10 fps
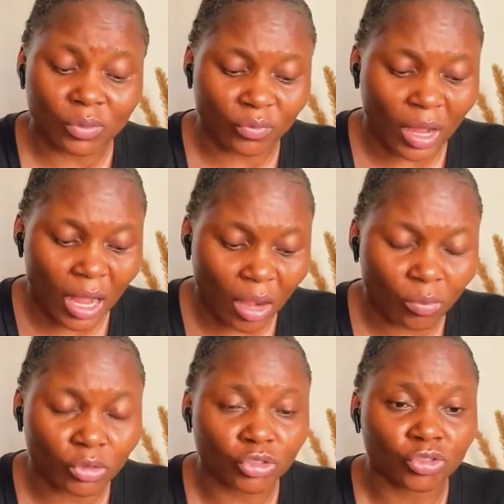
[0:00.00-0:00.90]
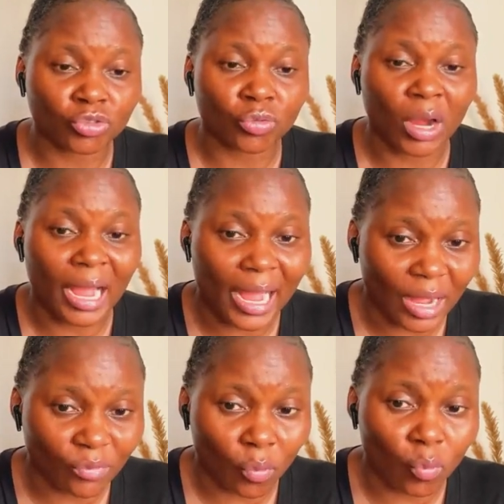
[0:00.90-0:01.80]
of how much you
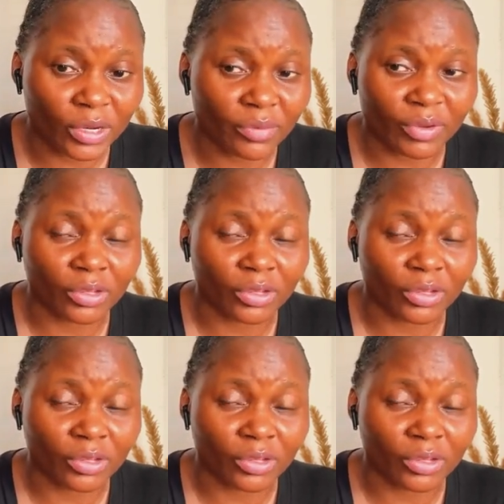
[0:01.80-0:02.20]
have or whatever